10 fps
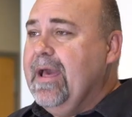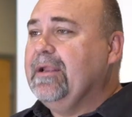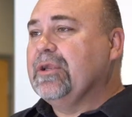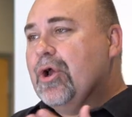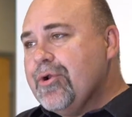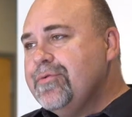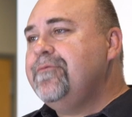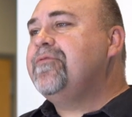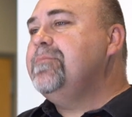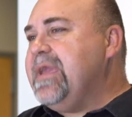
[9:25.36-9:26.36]

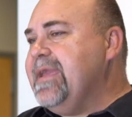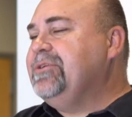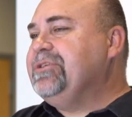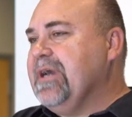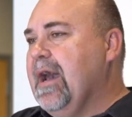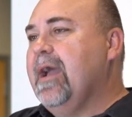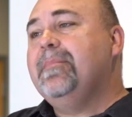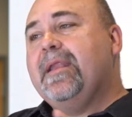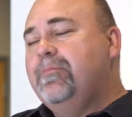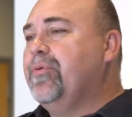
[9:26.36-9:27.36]
Learn from each
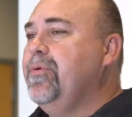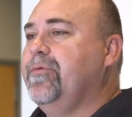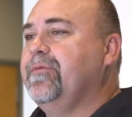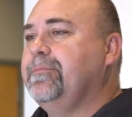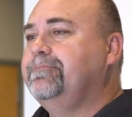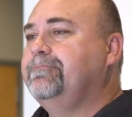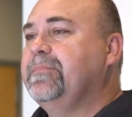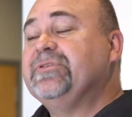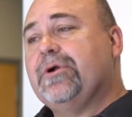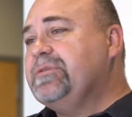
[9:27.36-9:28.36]
time and improve.
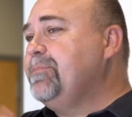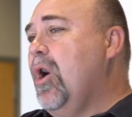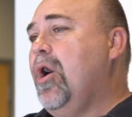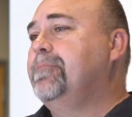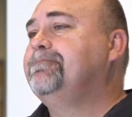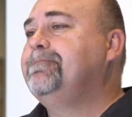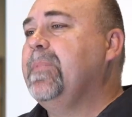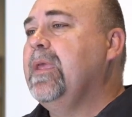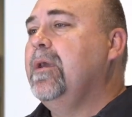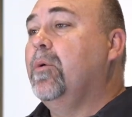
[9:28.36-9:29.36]
Start small.
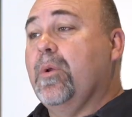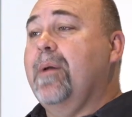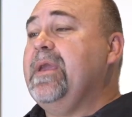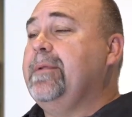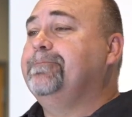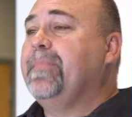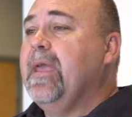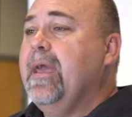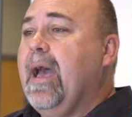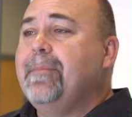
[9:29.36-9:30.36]
What do I mean?
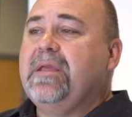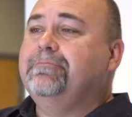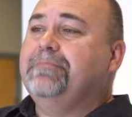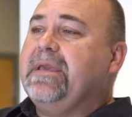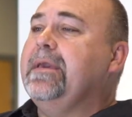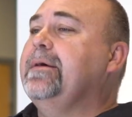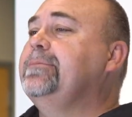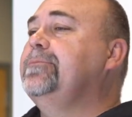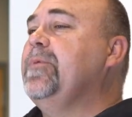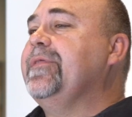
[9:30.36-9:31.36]
I mean,
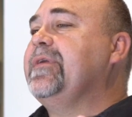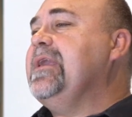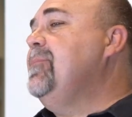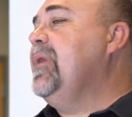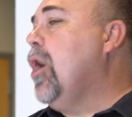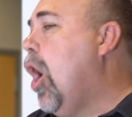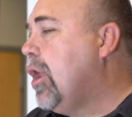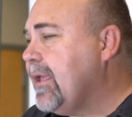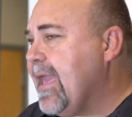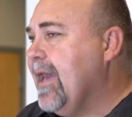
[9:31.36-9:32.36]
begin with keeping
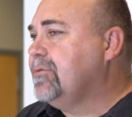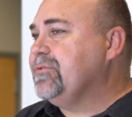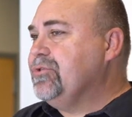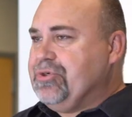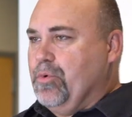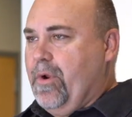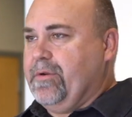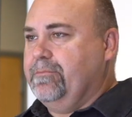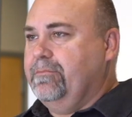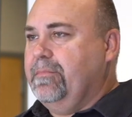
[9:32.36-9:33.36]
all accounts short.
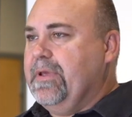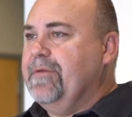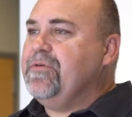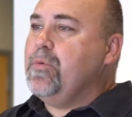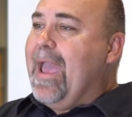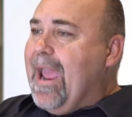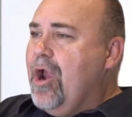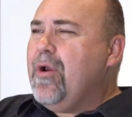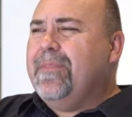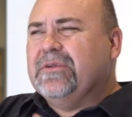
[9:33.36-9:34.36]
If you
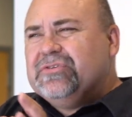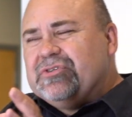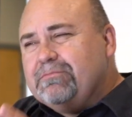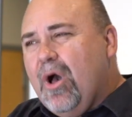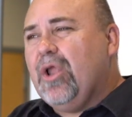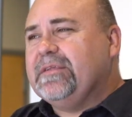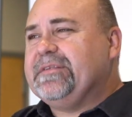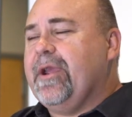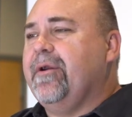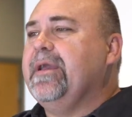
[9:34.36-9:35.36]
err in the
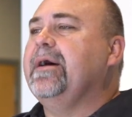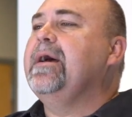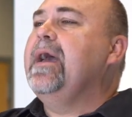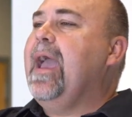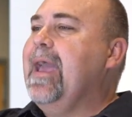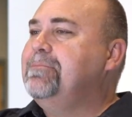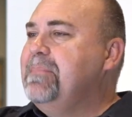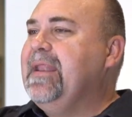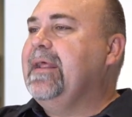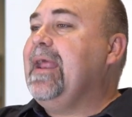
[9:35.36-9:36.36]
smallest area,
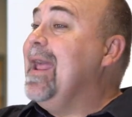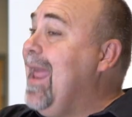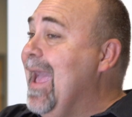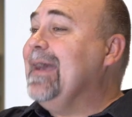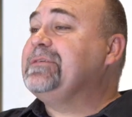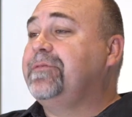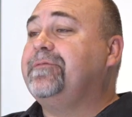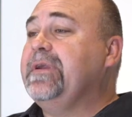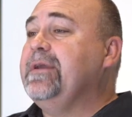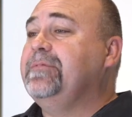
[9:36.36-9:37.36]
admit it and ask for
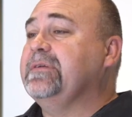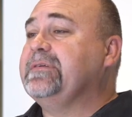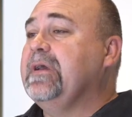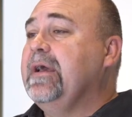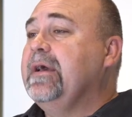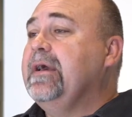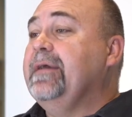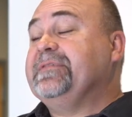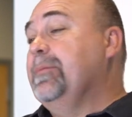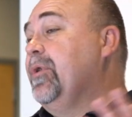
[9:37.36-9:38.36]
forgiveness.
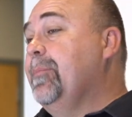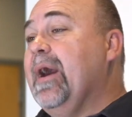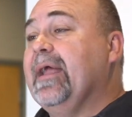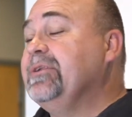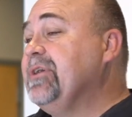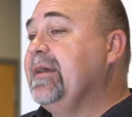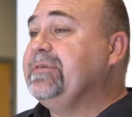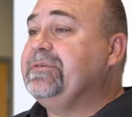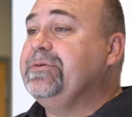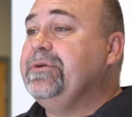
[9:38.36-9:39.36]
If someone
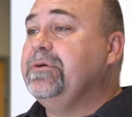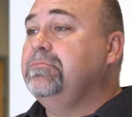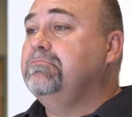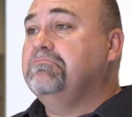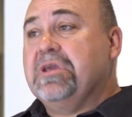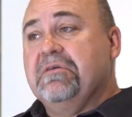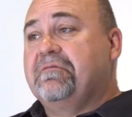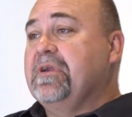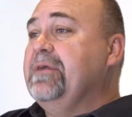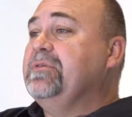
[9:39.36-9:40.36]
apologizes to you, give
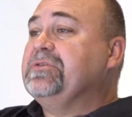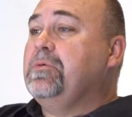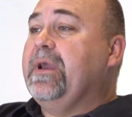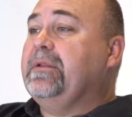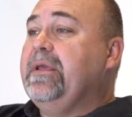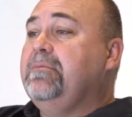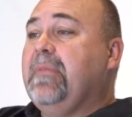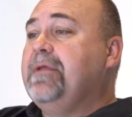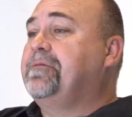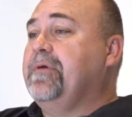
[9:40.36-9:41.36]
forgiveness quickly
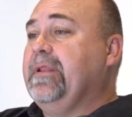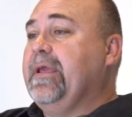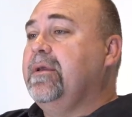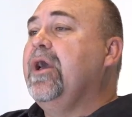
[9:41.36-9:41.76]
and freely.